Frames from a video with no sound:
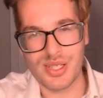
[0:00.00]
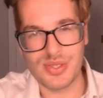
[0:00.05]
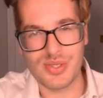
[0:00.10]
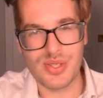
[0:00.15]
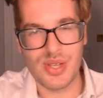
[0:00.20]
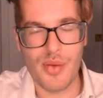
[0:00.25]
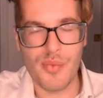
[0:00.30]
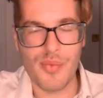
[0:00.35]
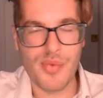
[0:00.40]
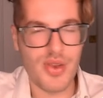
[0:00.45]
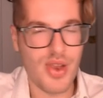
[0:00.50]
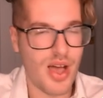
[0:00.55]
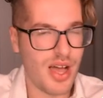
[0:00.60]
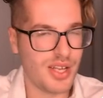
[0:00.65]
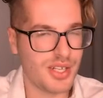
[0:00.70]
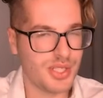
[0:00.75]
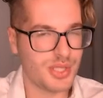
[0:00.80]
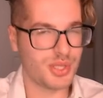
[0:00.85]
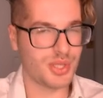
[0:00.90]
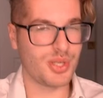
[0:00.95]
I'm not
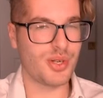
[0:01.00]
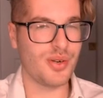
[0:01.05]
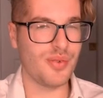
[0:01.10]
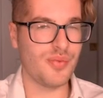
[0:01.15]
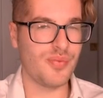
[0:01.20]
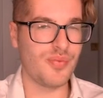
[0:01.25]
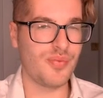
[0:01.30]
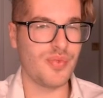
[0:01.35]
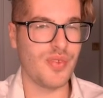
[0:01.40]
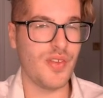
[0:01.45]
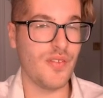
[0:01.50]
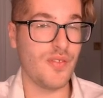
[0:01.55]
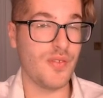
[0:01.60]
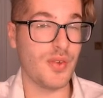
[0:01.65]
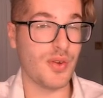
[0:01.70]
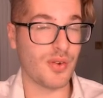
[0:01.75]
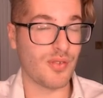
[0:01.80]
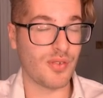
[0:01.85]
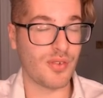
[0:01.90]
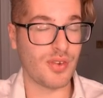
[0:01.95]
sure if you're
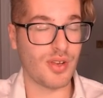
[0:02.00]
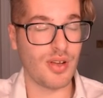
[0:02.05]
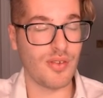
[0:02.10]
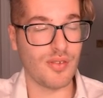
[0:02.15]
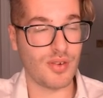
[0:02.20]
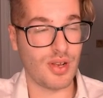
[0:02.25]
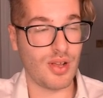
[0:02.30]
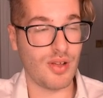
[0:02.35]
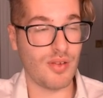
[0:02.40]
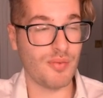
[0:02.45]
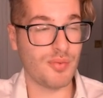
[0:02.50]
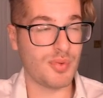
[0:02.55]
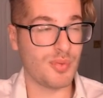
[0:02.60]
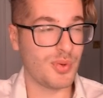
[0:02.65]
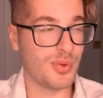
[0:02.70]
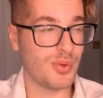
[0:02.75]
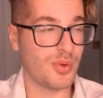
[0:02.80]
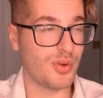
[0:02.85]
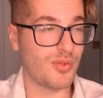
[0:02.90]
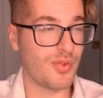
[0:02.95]
comfortable
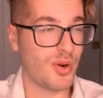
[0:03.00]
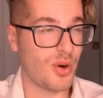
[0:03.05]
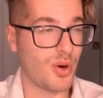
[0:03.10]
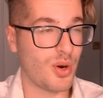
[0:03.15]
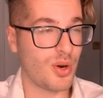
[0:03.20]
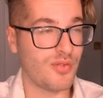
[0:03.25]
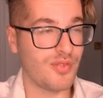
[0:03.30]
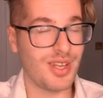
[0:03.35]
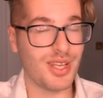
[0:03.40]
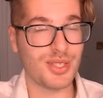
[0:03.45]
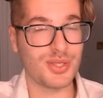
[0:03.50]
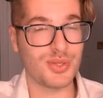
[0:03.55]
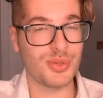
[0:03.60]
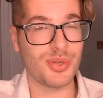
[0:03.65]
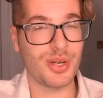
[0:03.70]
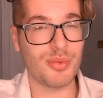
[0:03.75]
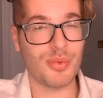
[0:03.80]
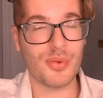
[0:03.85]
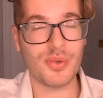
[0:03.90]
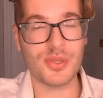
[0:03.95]
or have heard of an XOR gate, but
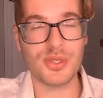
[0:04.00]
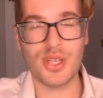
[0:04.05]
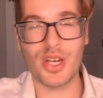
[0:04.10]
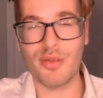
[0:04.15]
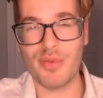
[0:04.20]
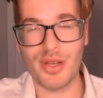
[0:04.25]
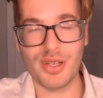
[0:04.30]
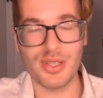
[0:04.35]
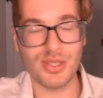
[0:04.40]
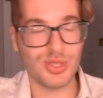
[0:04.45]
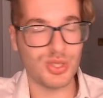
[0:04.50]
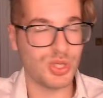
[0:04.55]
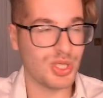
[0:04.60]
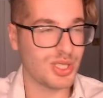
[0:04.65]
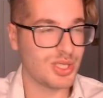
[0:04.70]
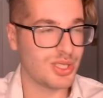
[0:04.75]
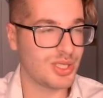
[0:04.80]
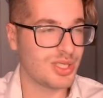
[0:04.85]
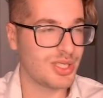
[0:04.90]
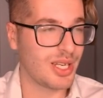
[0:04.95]
we're going to talk about it in just a
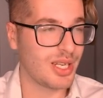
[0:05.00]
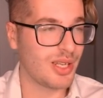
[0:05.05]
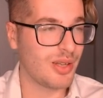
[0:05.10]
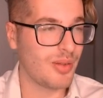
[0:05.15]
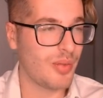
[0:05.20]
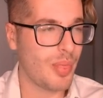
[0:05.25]
second.